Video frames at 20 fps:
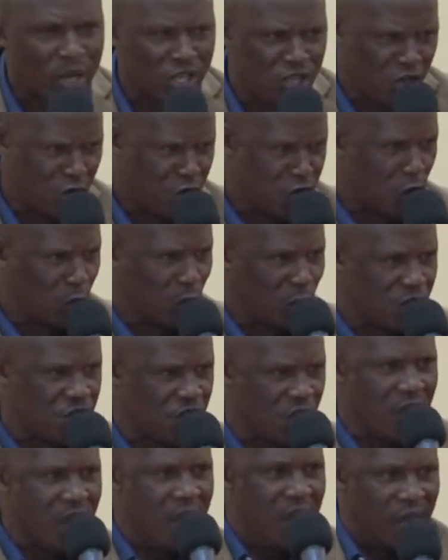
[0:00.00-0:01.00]
your
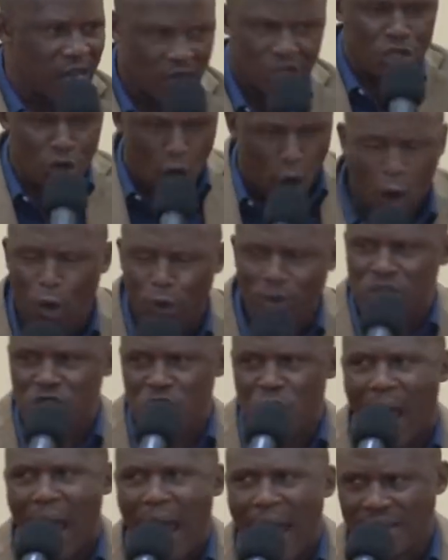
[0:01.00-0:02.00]
genealogy. It
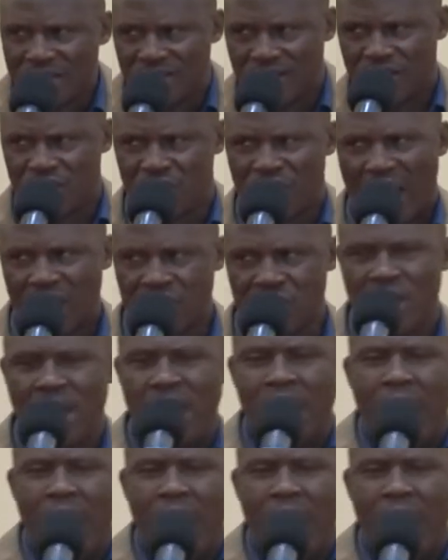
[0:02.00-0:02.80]
holds your ancestors.